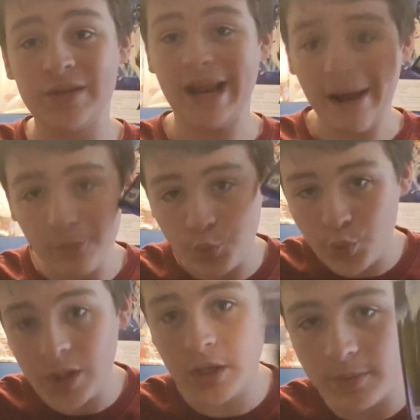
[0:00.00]
that I
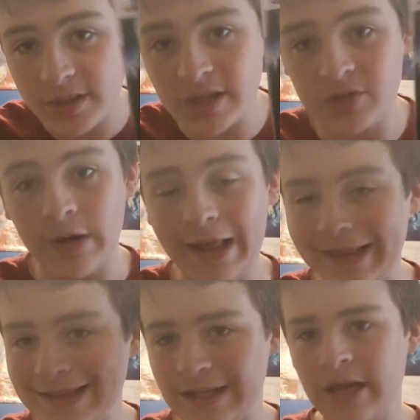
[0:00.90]
really enjoyed. I
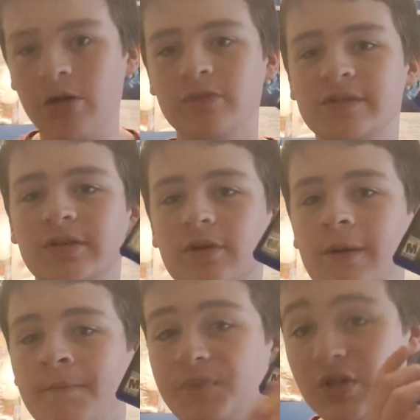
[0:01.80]
like the characters here.
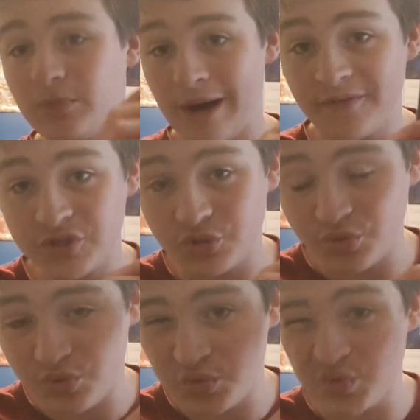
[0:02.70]
The graphics are
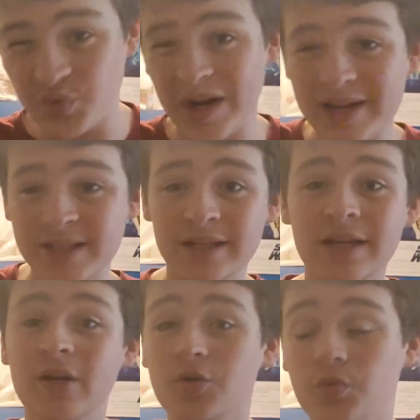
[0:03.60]
great.
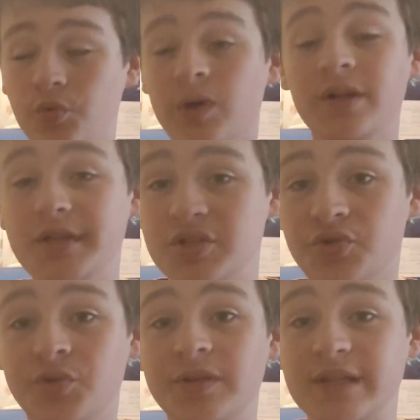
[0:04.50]
Really,
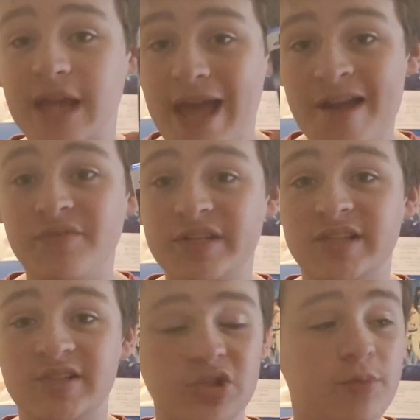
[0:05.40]
truly, every
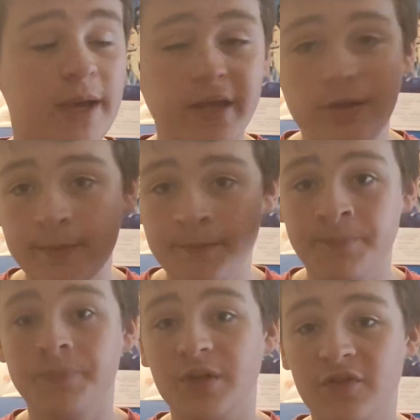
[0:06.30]
decision you make
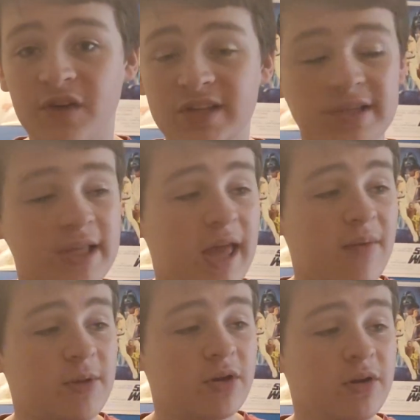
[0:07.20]
affects the
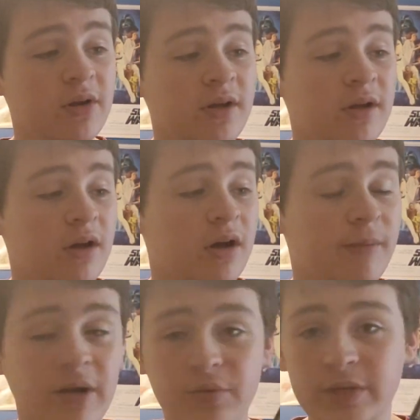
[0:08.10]
game here.
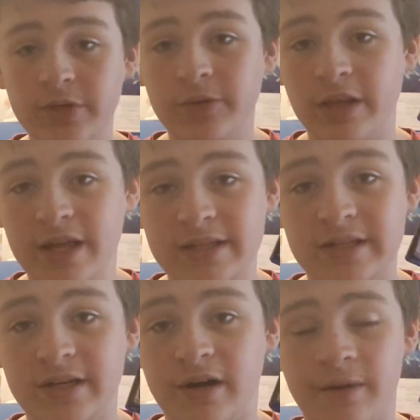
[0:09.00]
I really liked
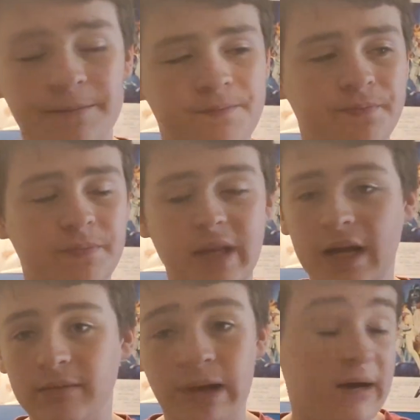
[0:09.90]
it,
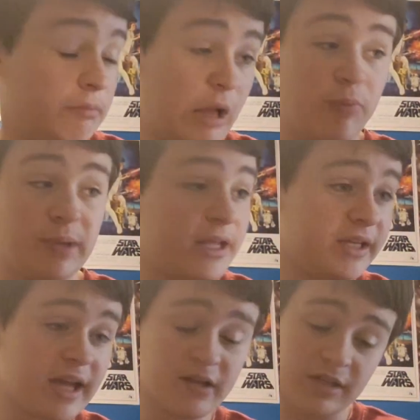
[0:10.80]
and I'll play it
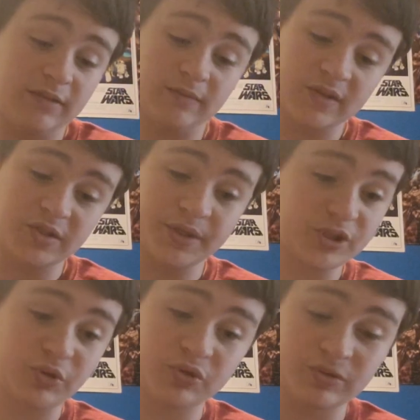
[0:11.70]
again eventually
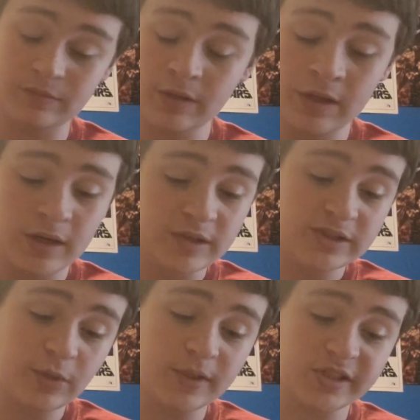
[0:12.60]
because there's
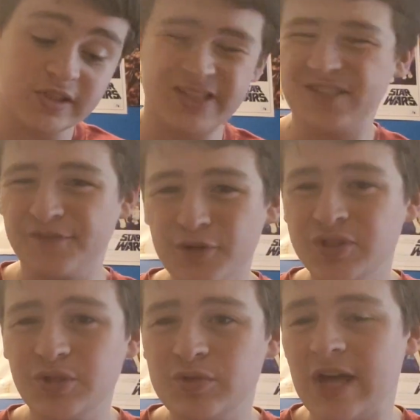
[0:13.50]
so much can change. The first
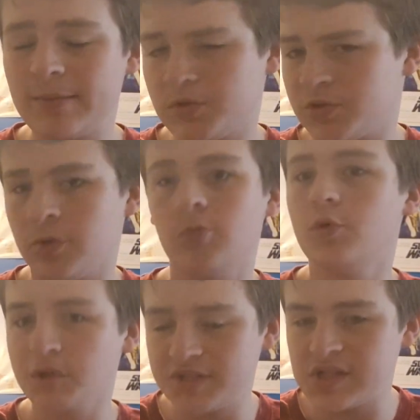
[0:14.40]
2 chapters
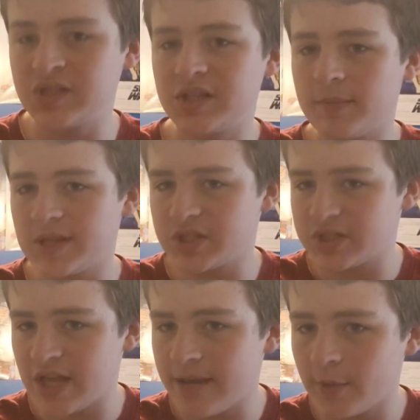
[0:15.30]
will essentially be the
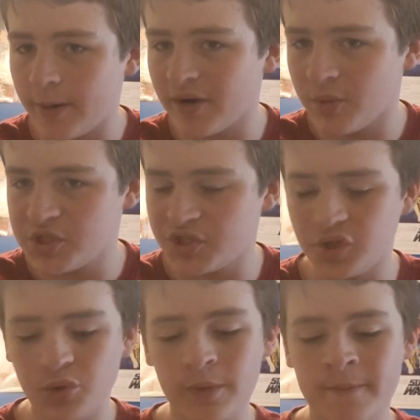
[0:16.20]
same no matter what you
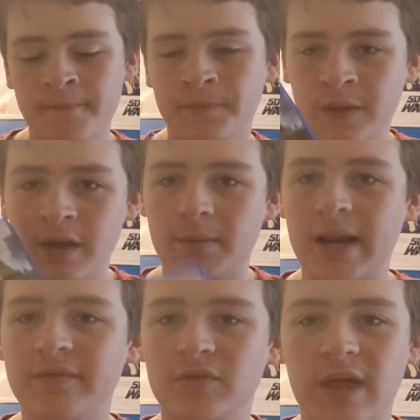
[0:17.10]
do, but
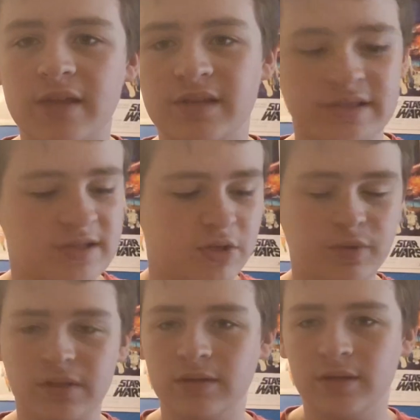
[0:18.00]
after that, you
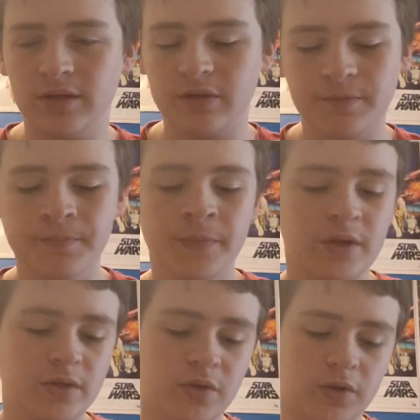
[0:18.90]
can,
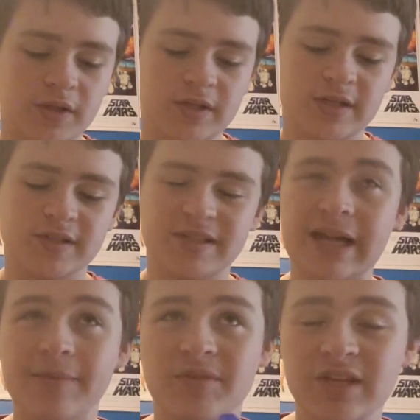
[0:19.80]
totally change things.
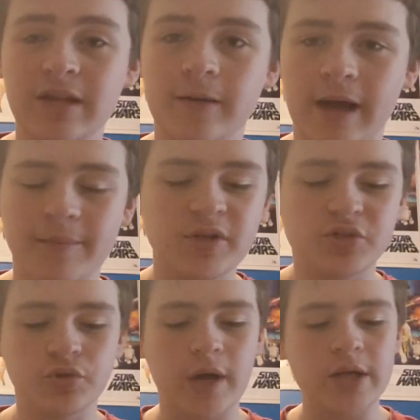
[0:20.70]
I'm thinking I'm going to
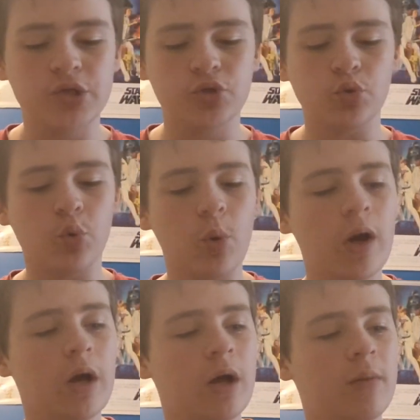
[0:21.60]
try to
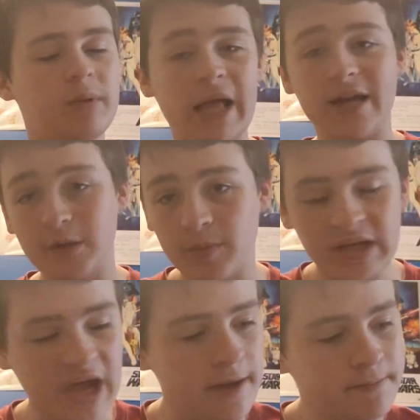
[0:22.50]
platinum the
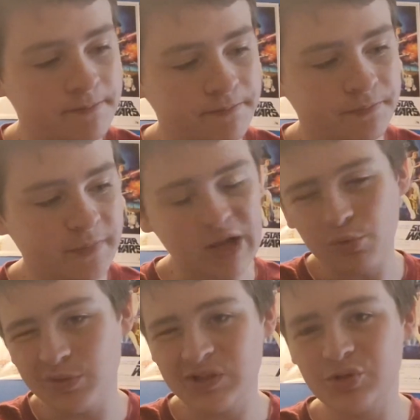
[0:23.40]
game. I
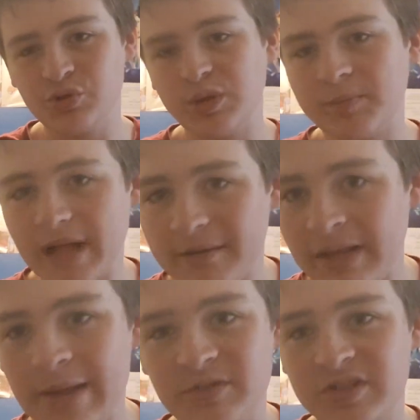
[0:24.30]
don't really usually platinum
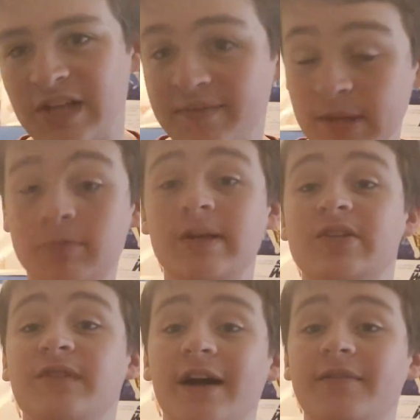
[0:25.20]
games because I play
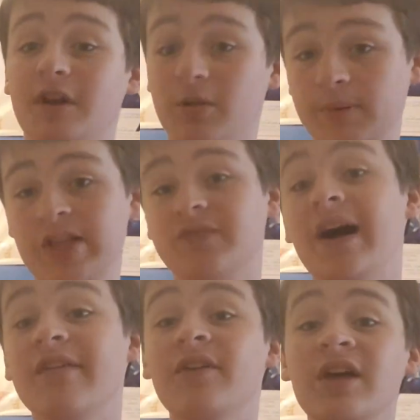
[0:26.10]
PS5, and on
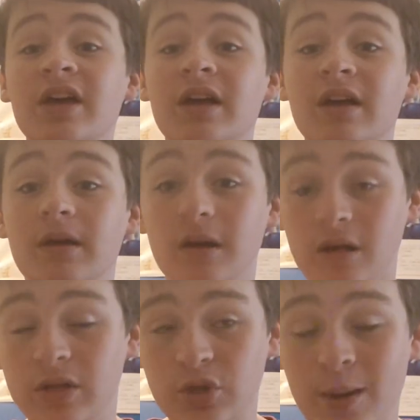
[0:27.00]
PS5,
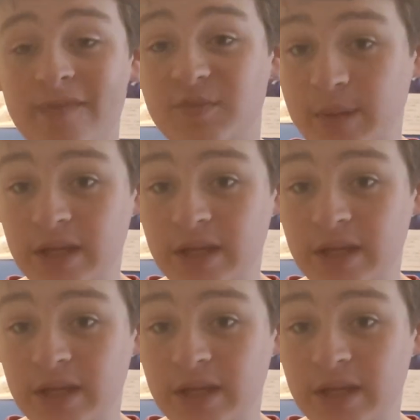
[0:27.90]
you have to